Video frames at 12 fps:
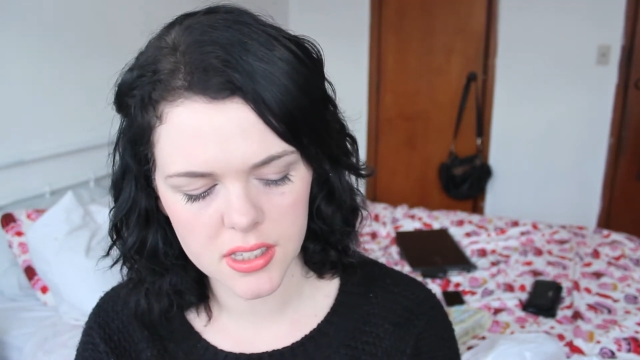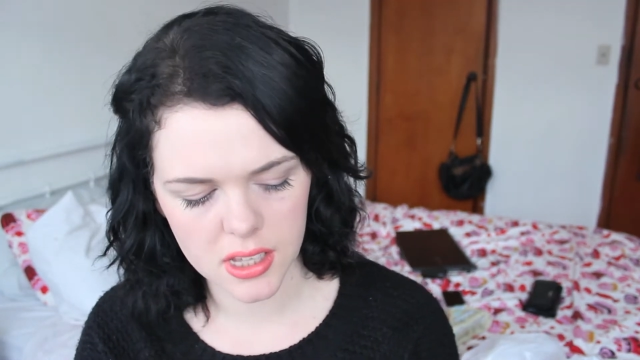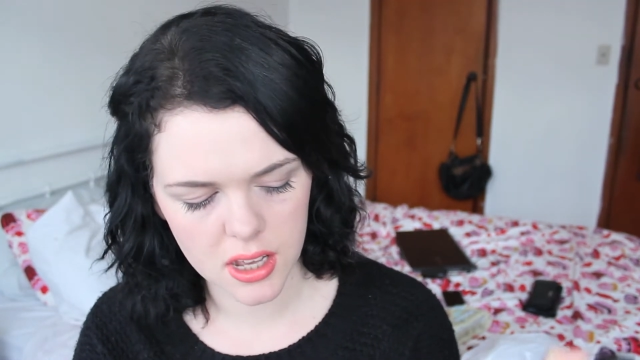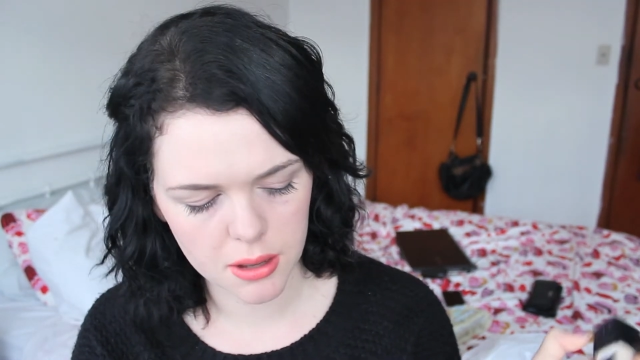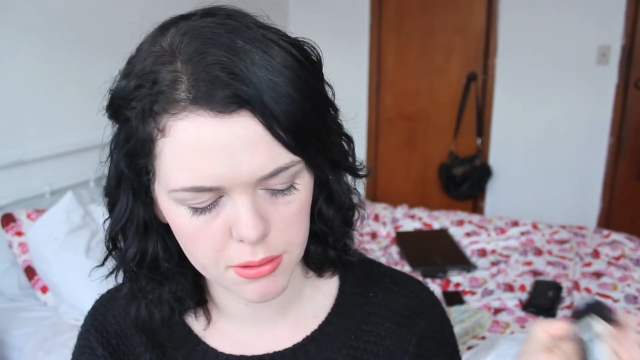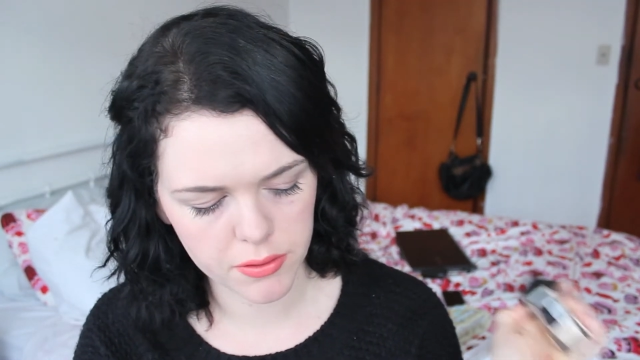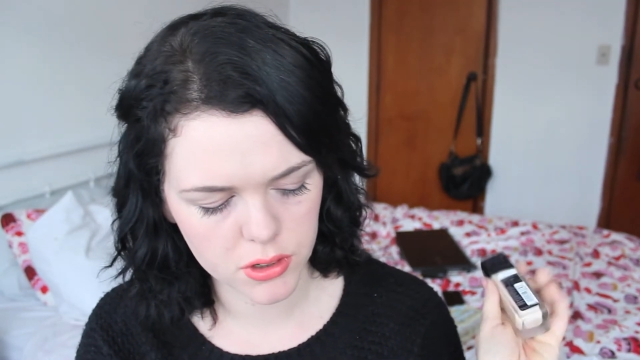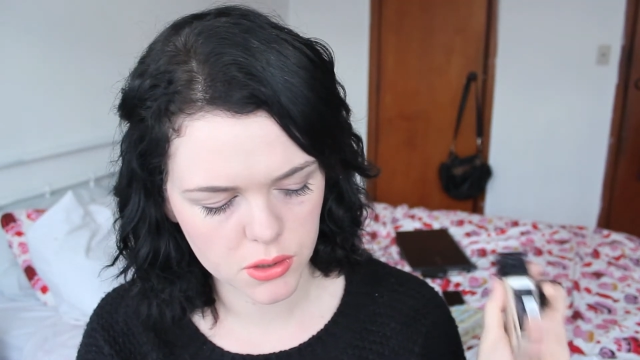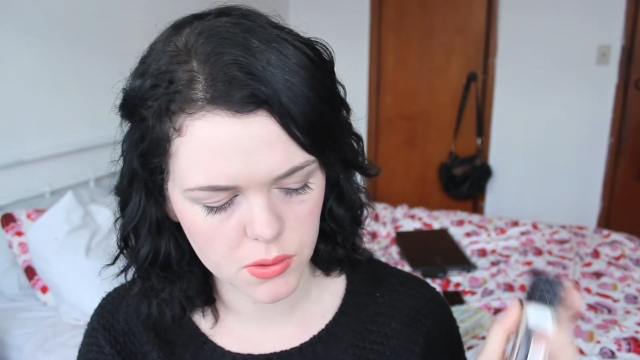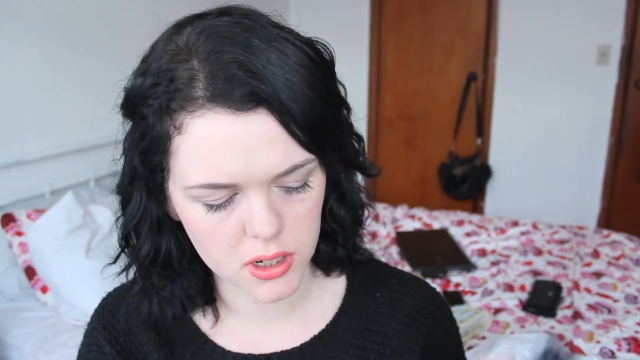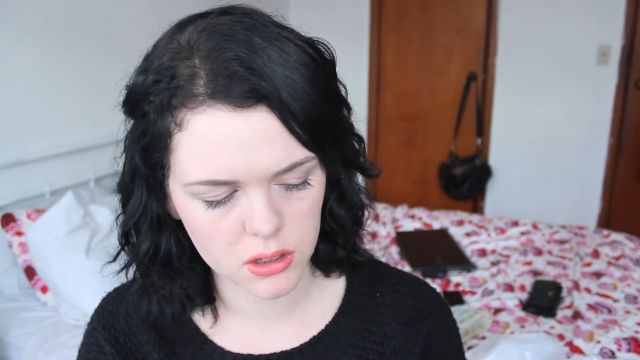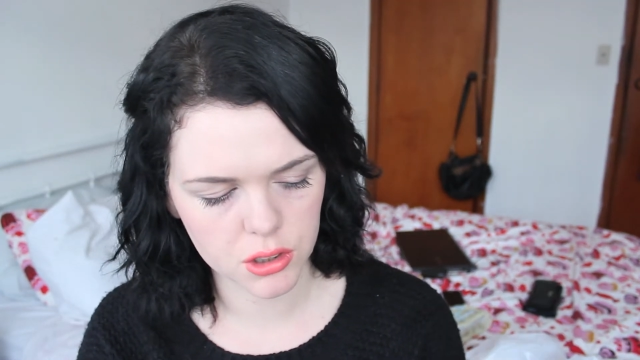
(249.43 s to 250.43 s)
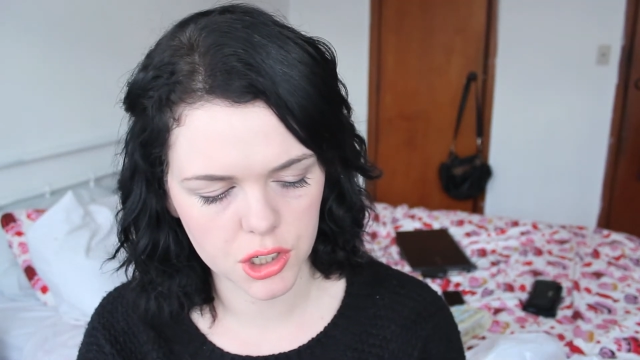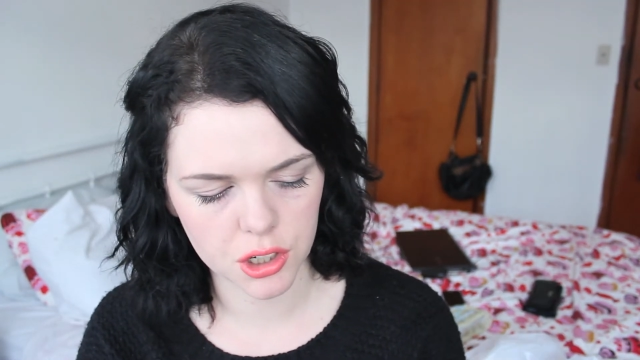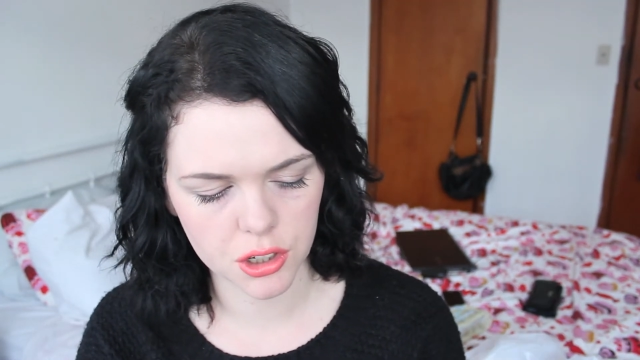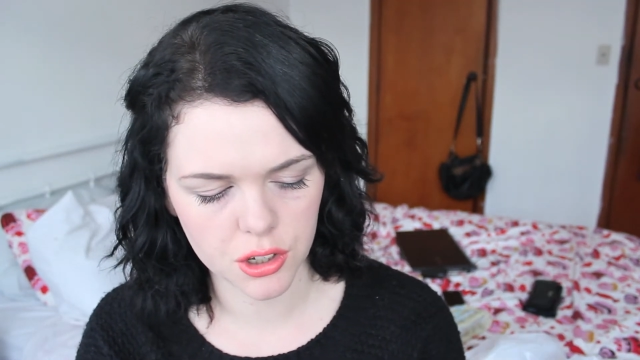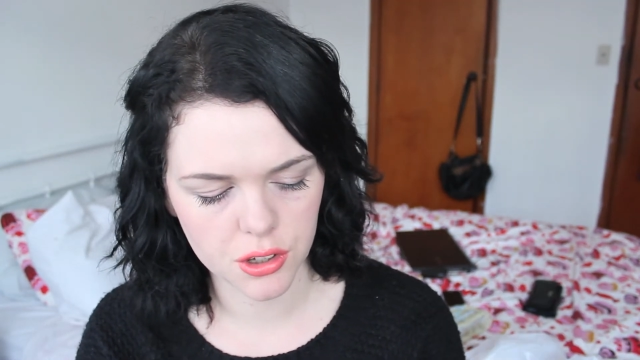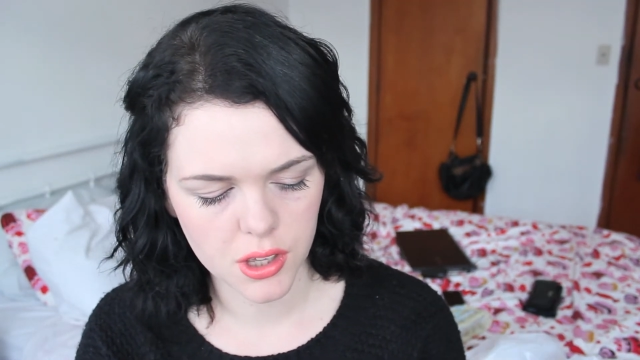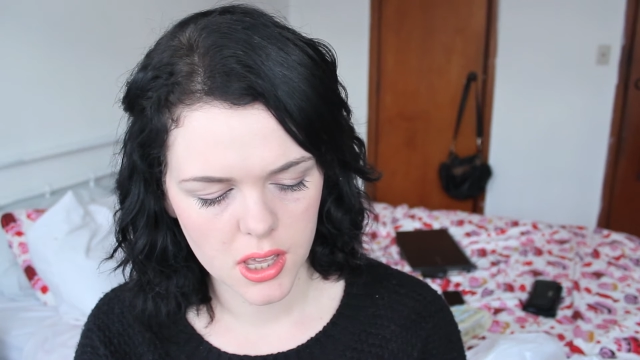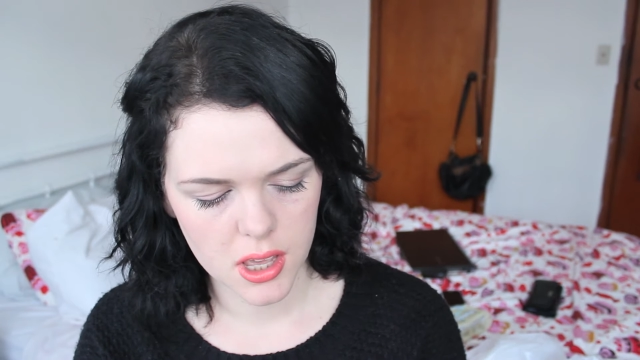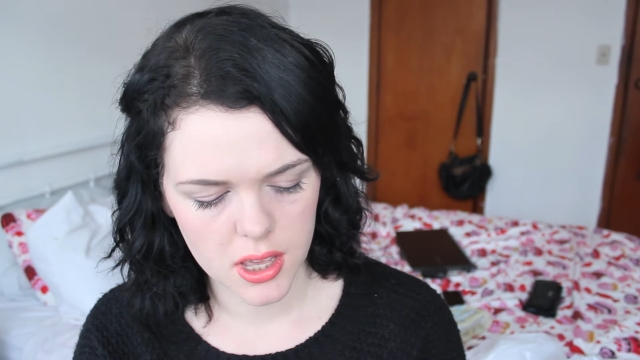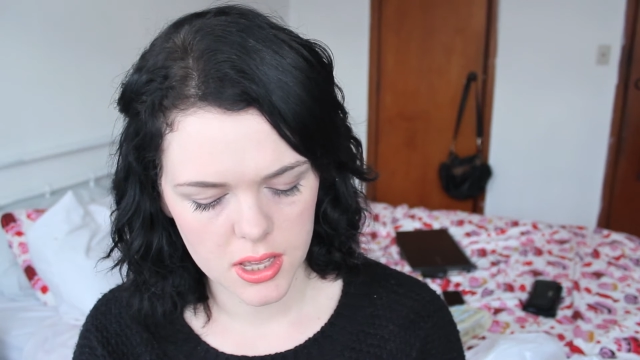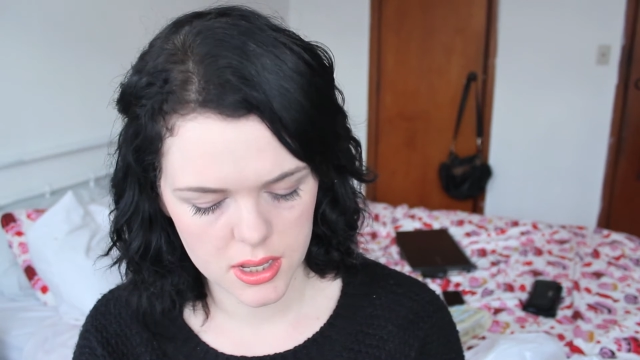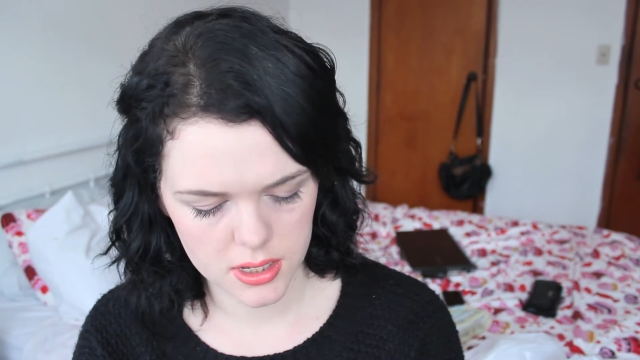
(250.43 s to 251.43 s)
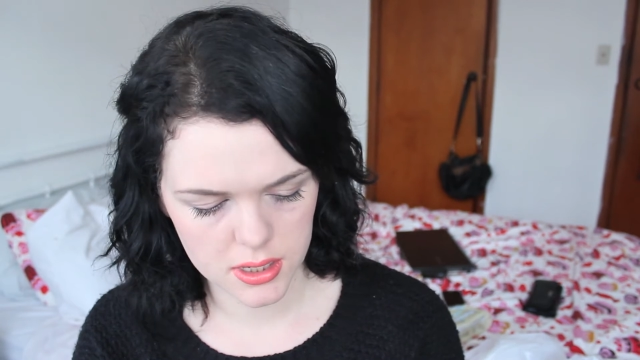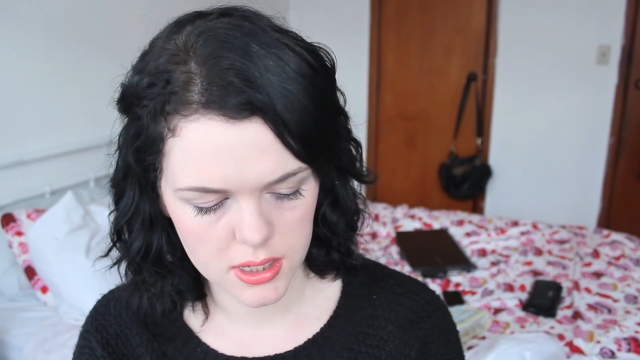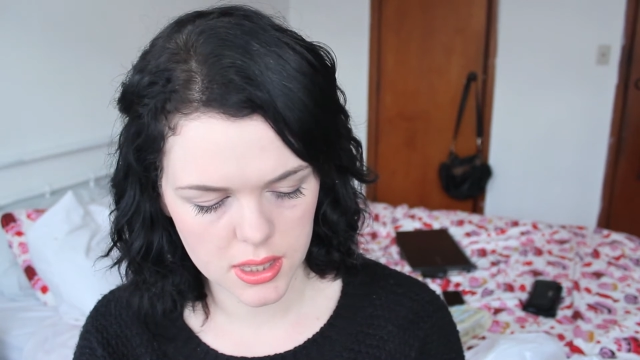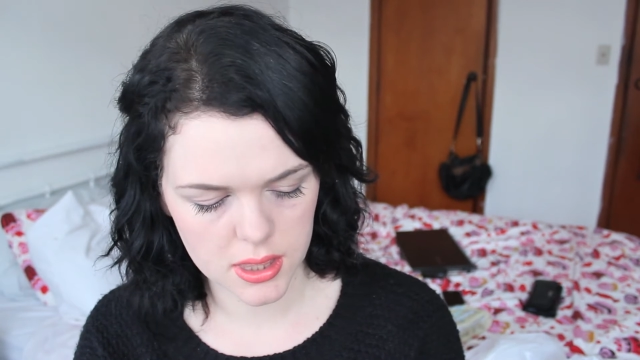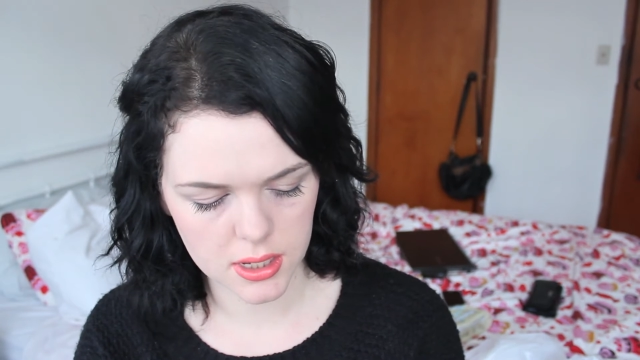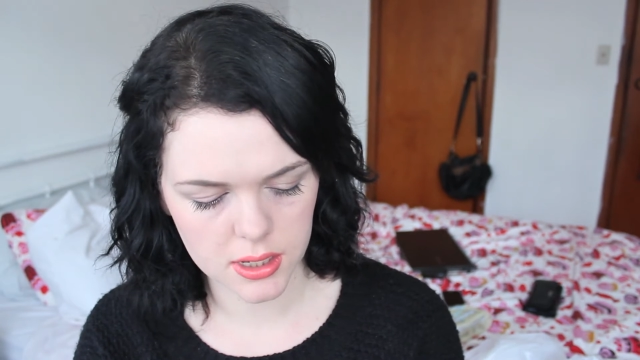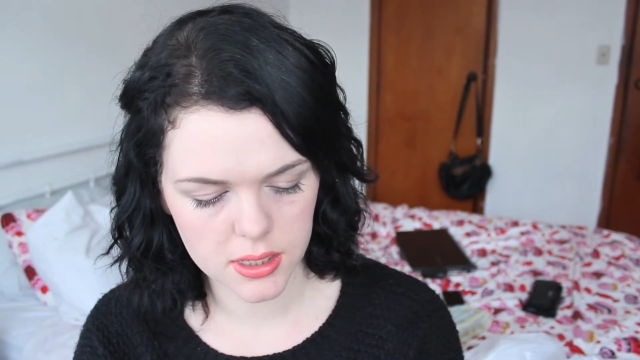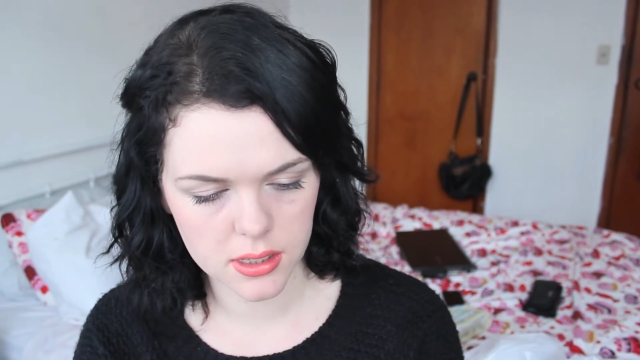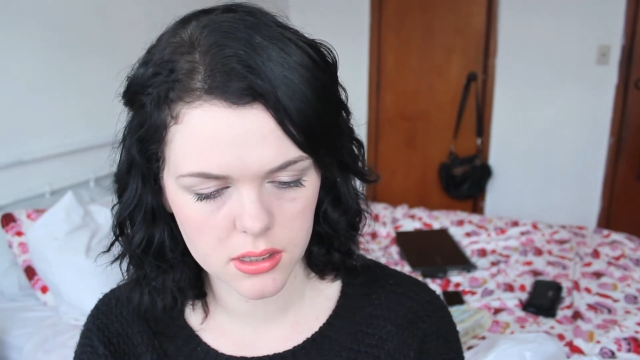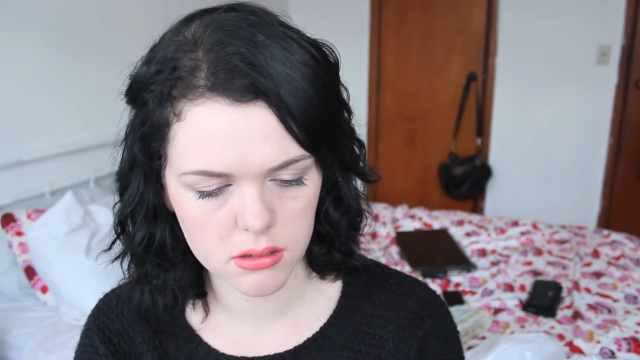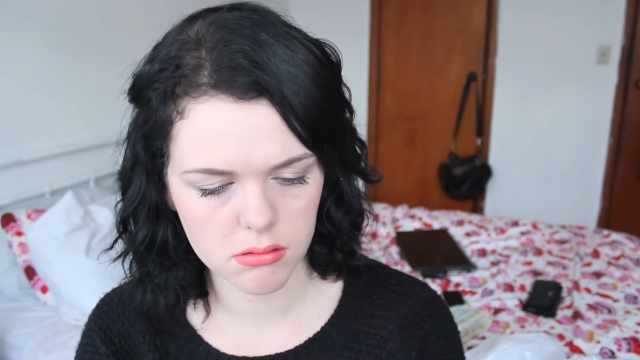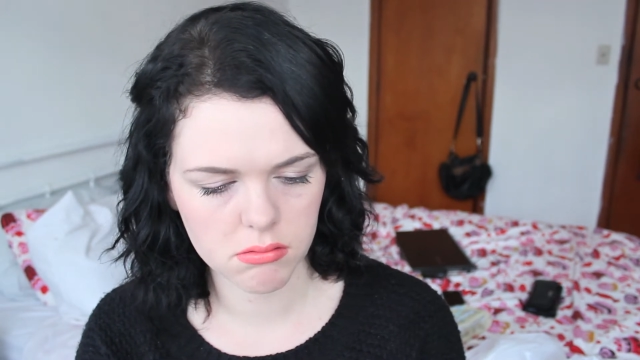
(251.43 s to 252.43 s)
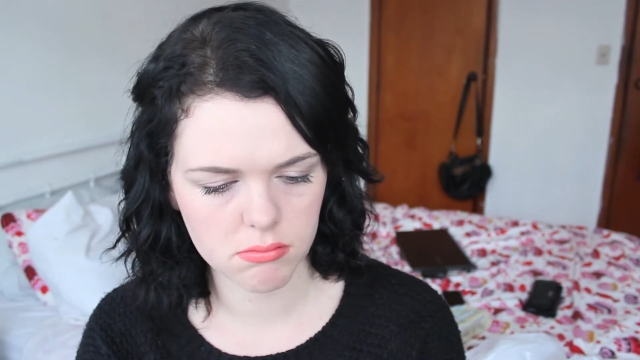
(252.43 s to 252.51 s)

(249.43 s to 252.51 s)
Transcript: The first one I'll show you is this